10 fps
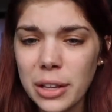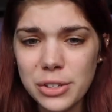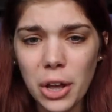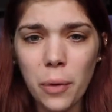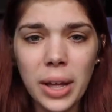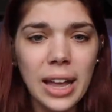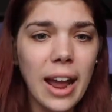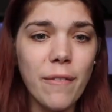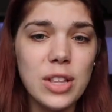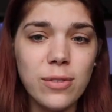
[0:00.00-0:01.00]
So
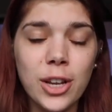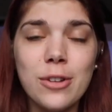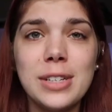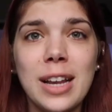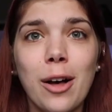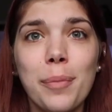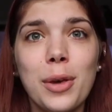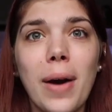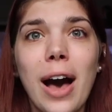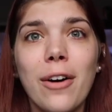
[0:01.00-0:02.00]
if this video did help
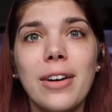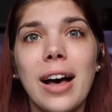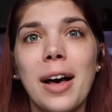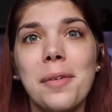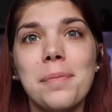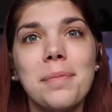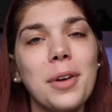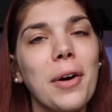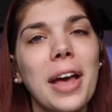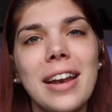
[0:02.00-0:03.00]
you out,
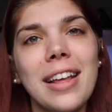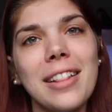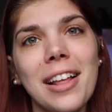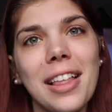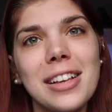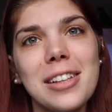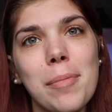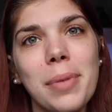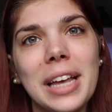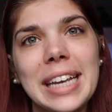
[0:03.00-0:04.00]
go ahead and hit that like,
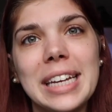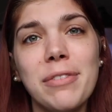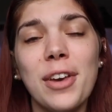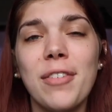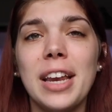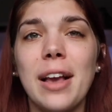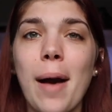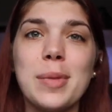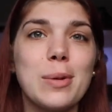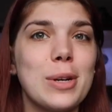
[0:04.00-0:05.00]
sub button. If you have any
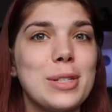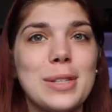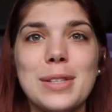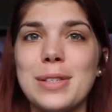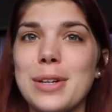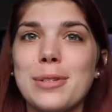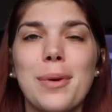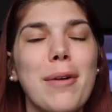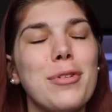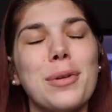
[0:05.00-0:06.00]
comments, questions, concerns,
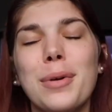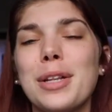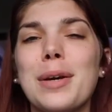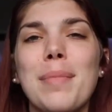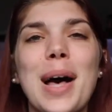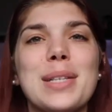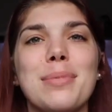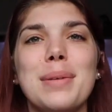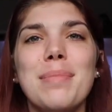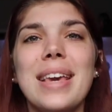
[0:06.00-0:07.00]
whatever in the world it could
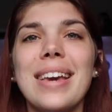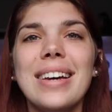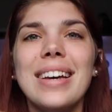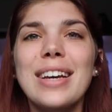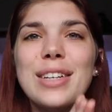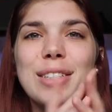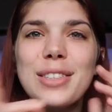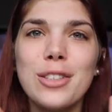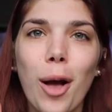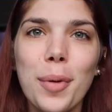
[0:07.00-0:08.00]
possibly be,
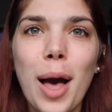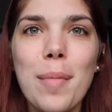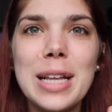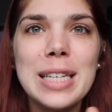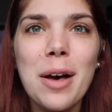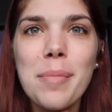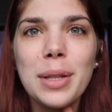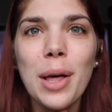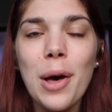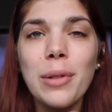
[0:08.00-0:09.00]
drop a comment down
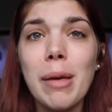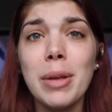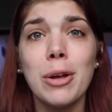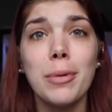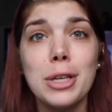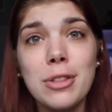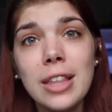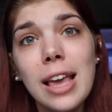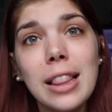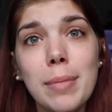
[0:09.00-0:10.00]
below. Let me know what you
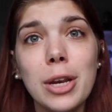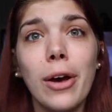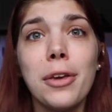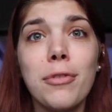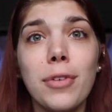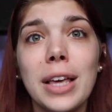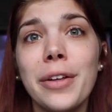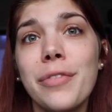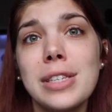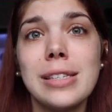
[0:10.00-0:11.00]
think. Let me know how you
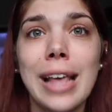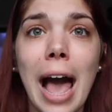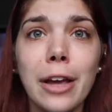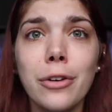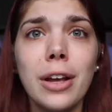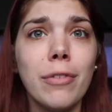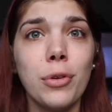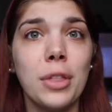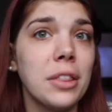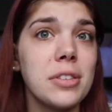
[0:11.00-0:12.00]
feel, if this is accurate, if
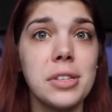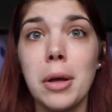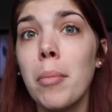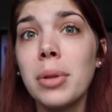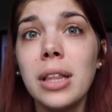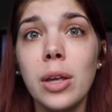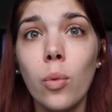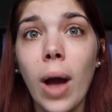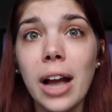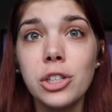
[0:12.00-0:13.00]
you think this completely
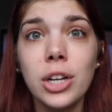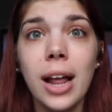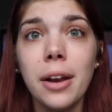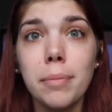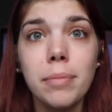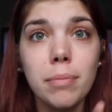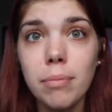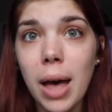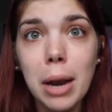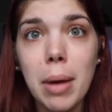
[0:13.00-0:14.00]
whack shit out
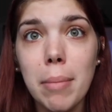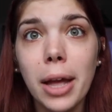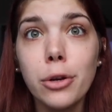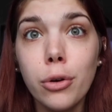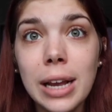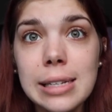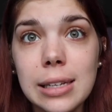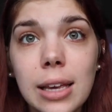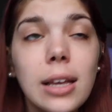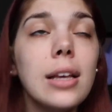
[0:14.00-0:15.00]
of my mind
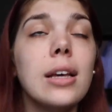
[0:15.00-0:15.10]
crazy.